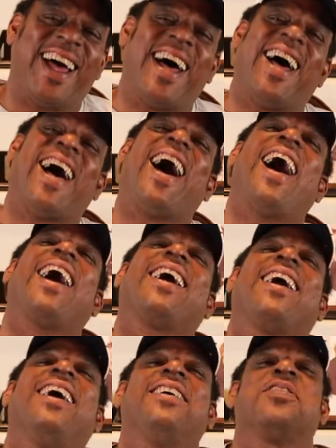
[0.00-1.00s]

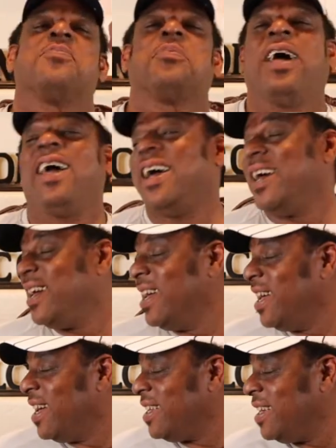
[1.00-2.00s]
I hear you, man.
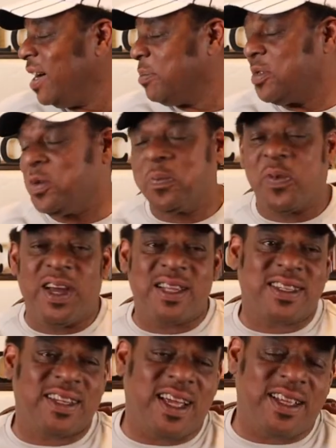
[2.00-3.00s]
Yep, new
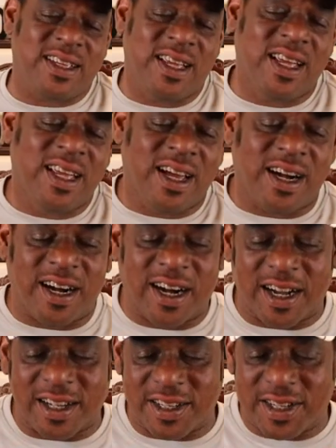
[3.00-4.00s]
president
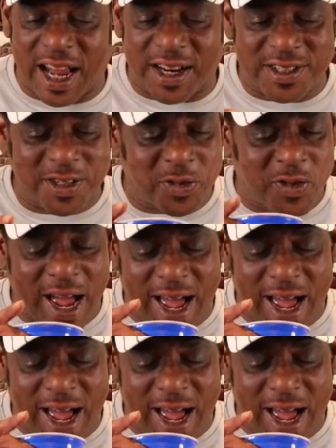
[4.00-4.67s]
uh, you got a new